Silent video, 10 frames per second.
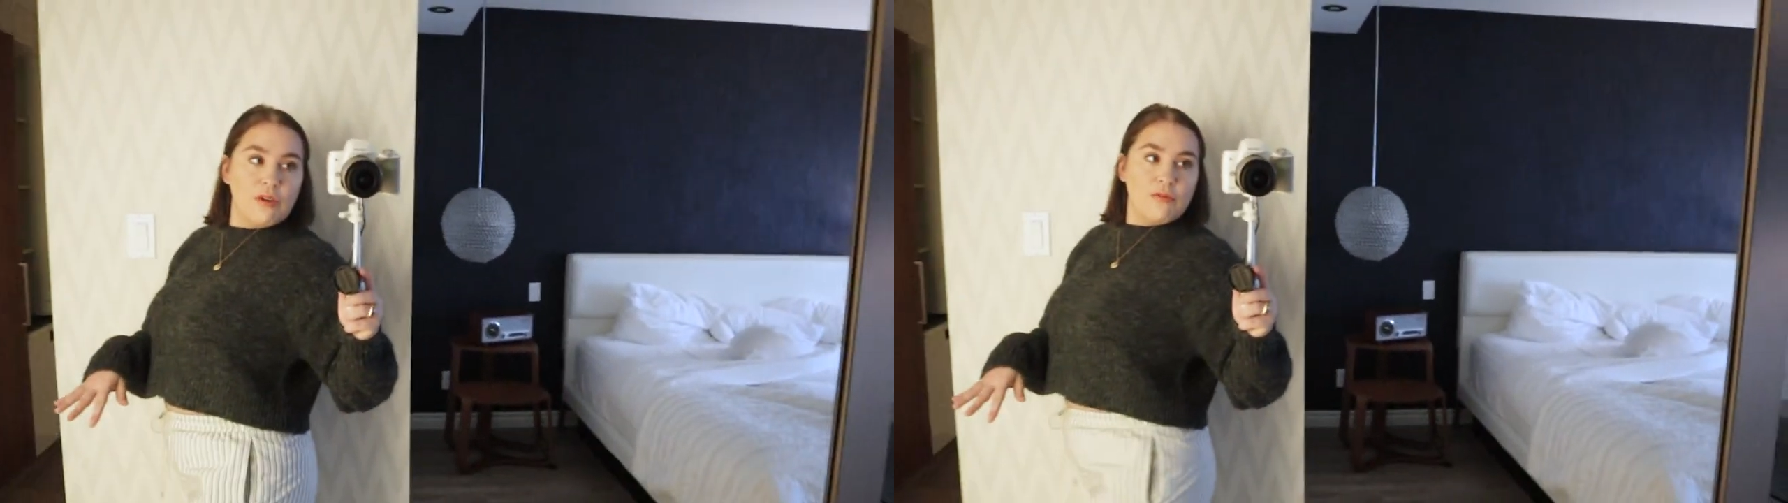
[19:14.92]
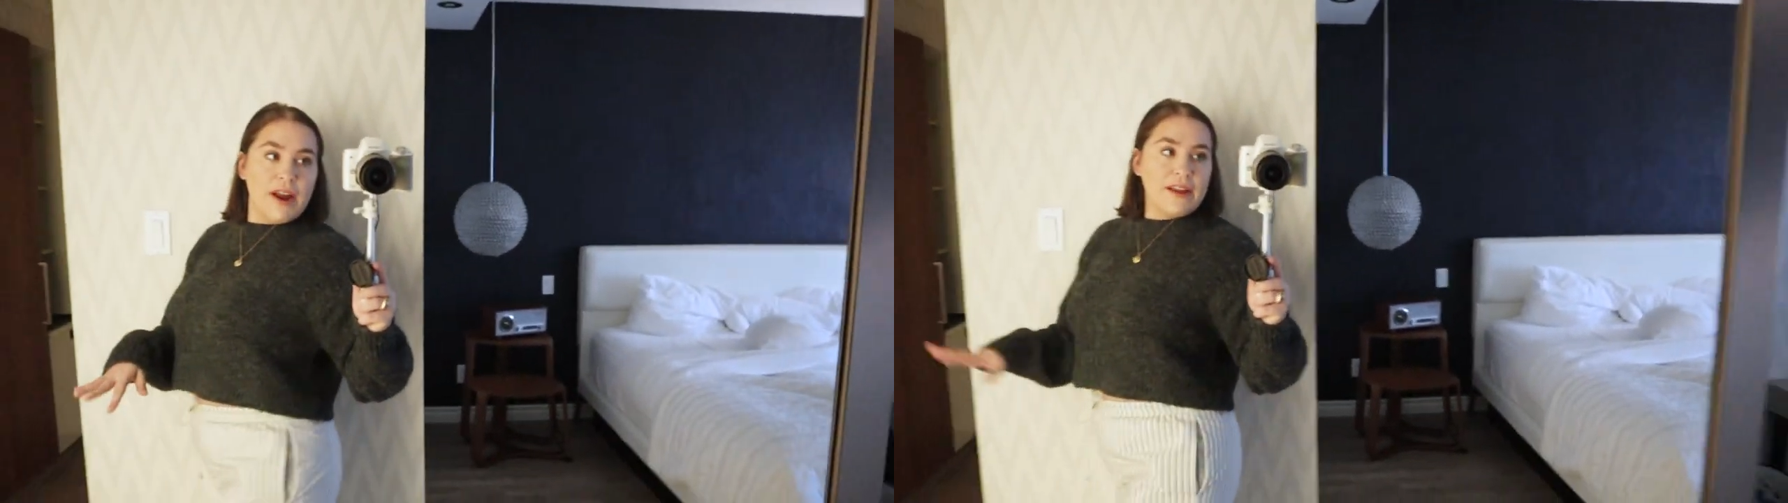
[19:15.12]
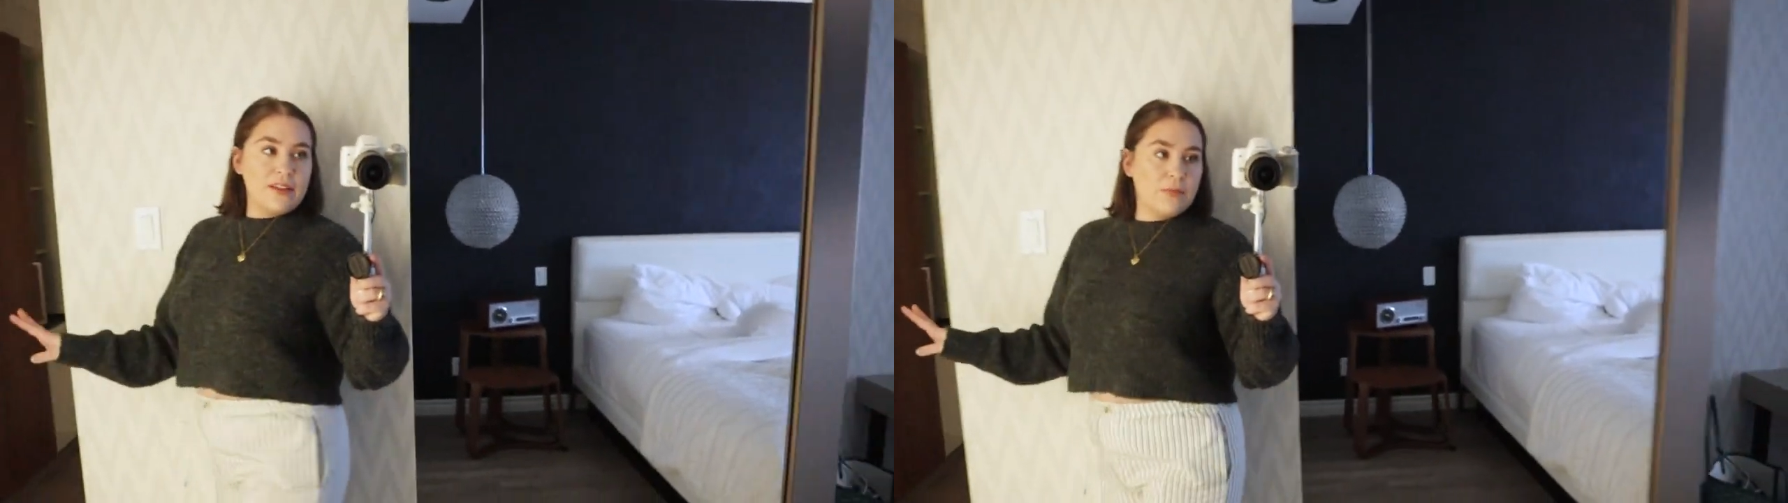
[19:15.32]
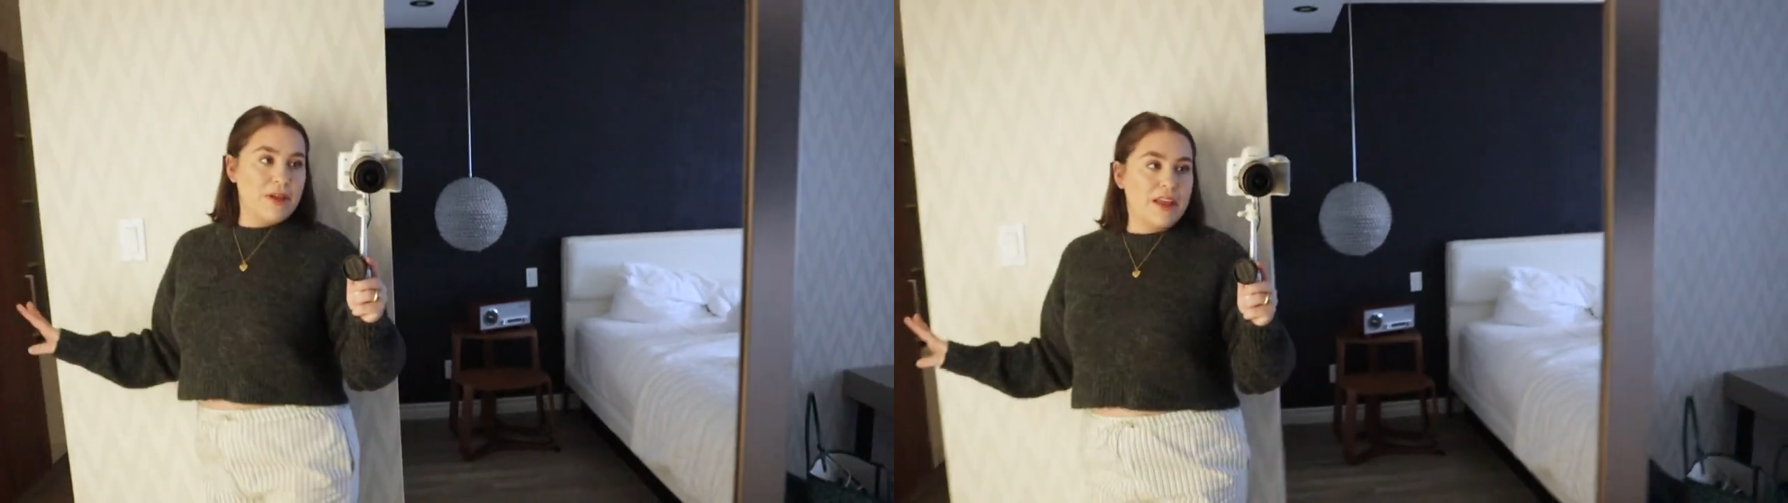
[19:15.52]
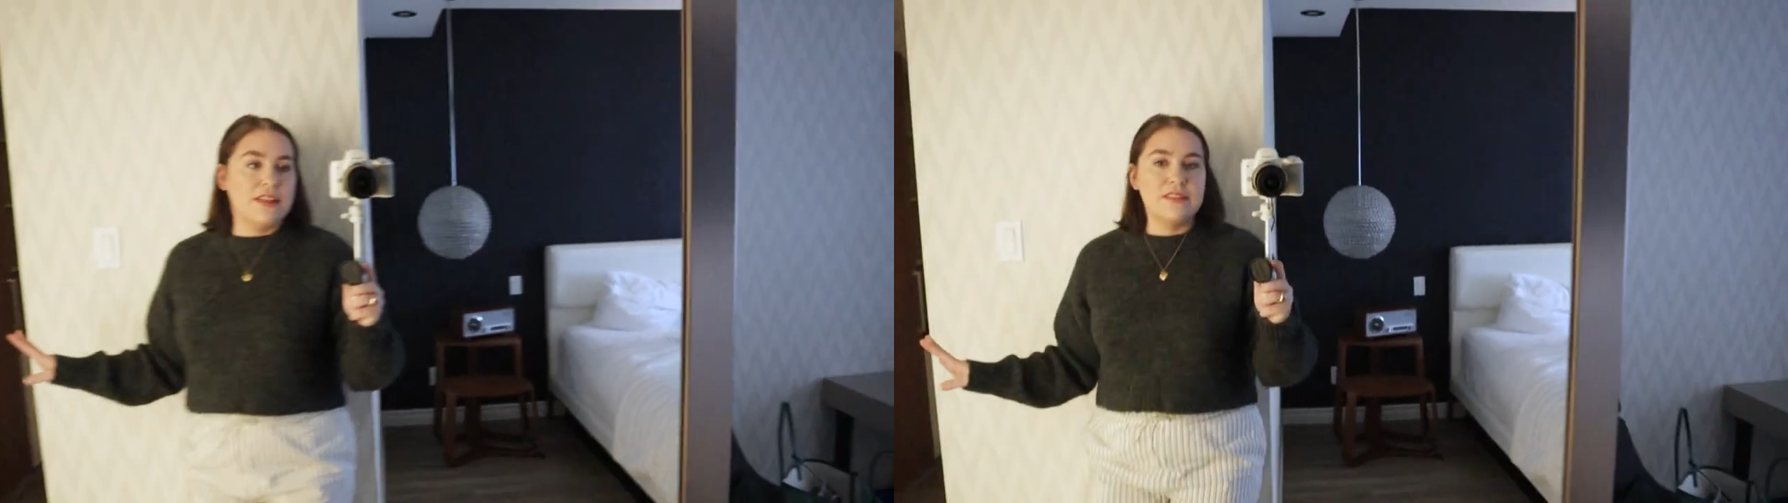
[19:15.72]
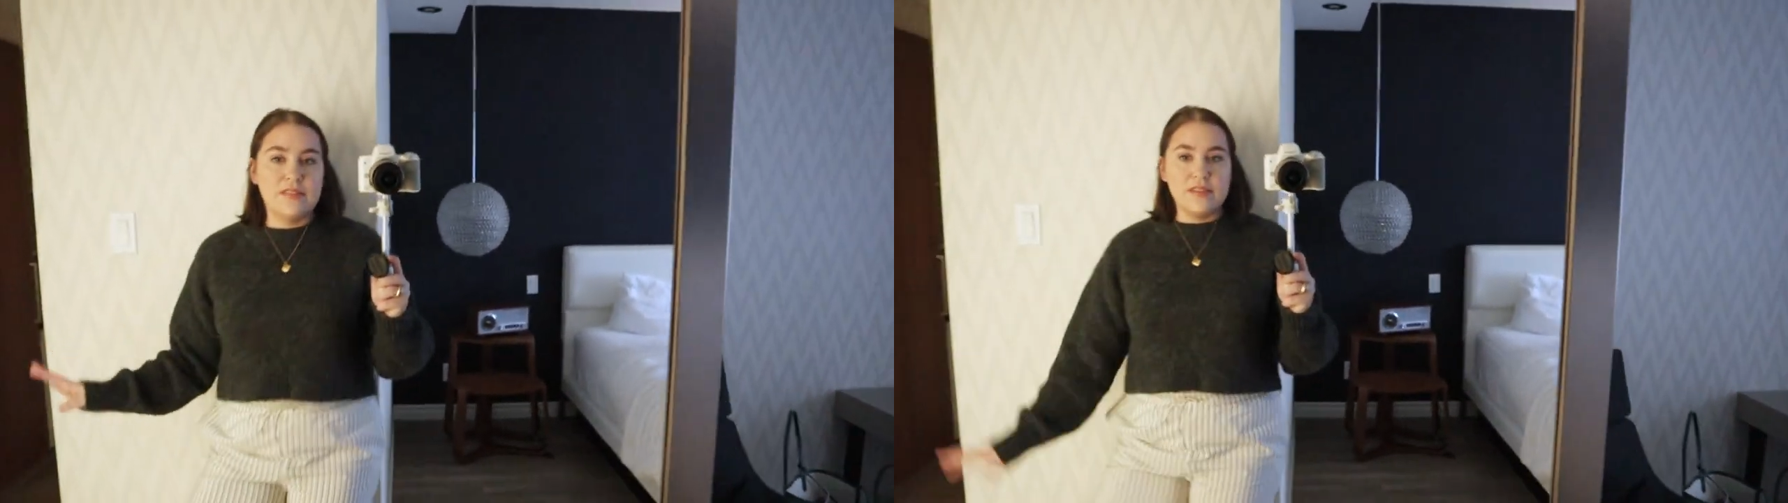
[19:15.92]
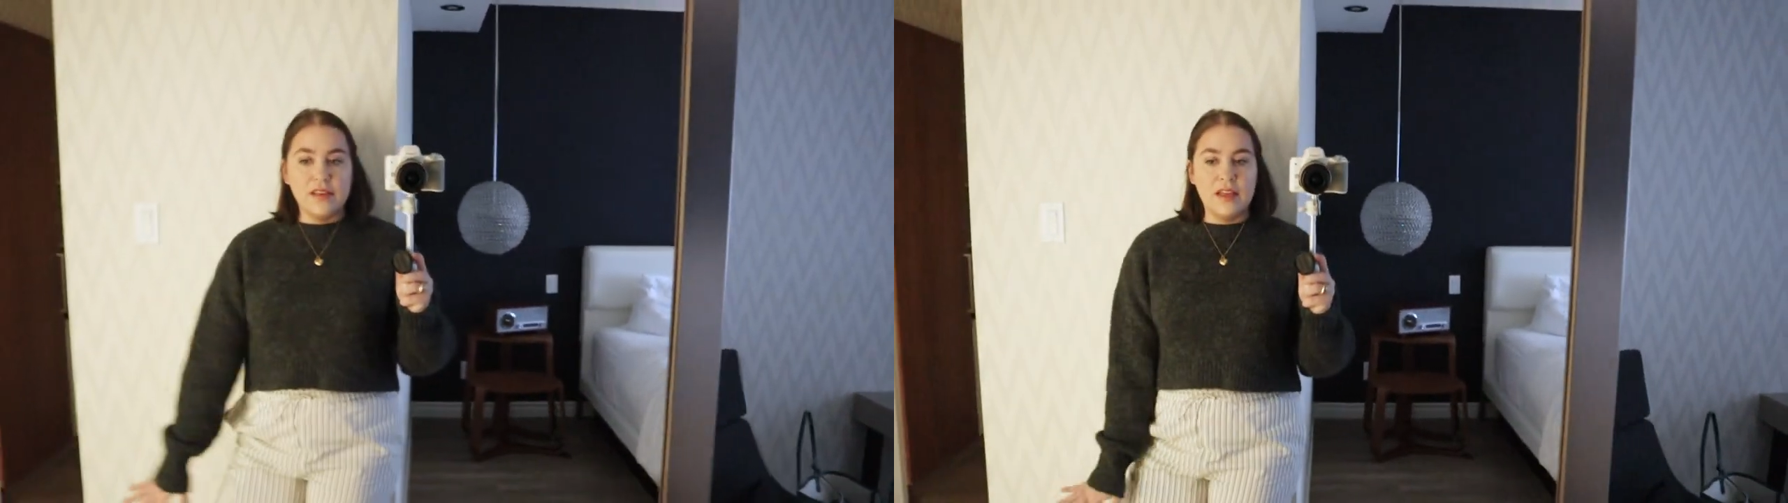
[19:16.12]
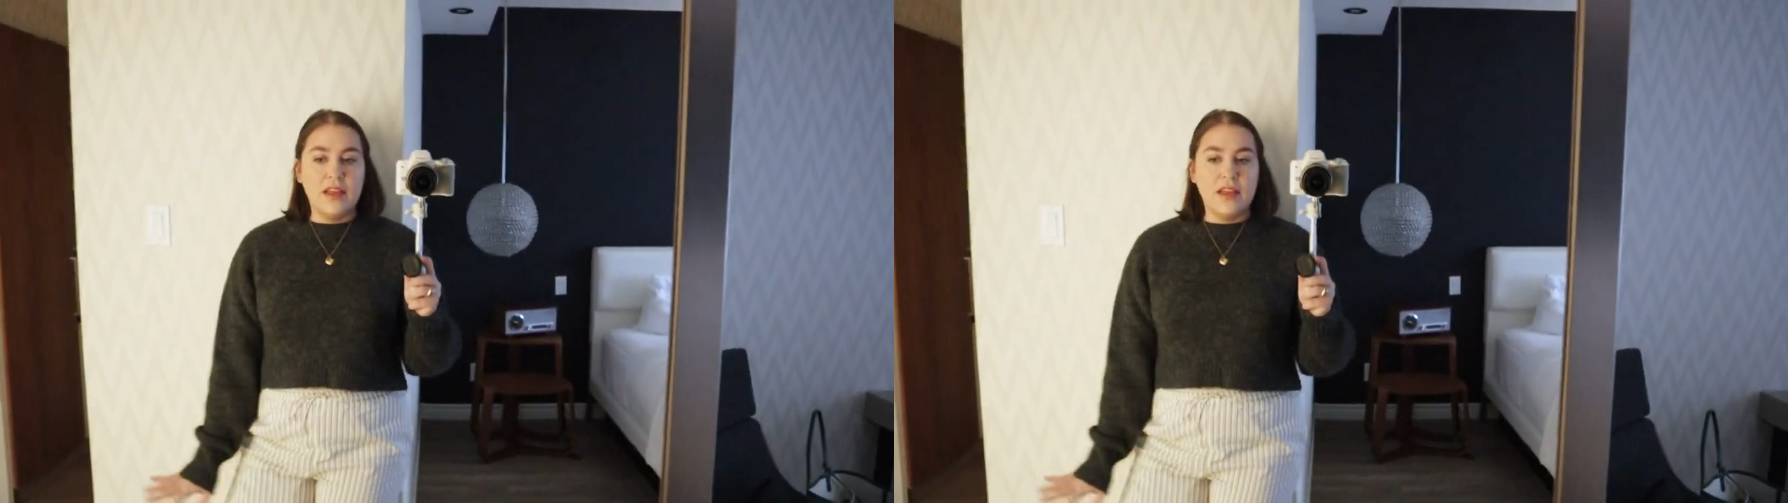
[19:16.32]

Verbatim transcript: regular pants,